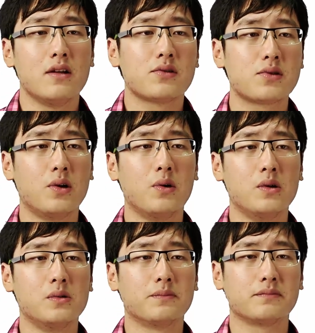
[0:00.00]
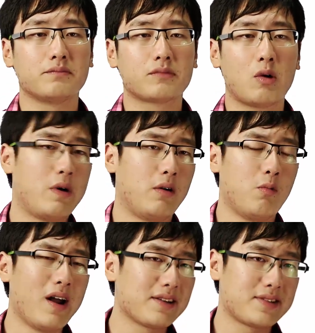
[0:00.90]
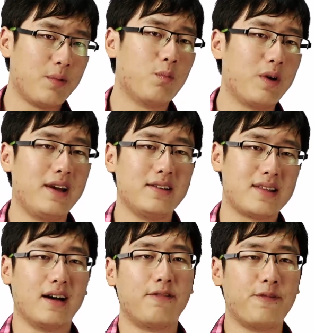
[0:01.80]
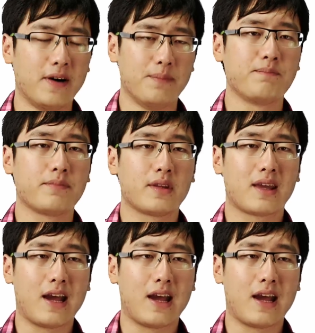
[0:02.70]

So, well, what are some ways that a firm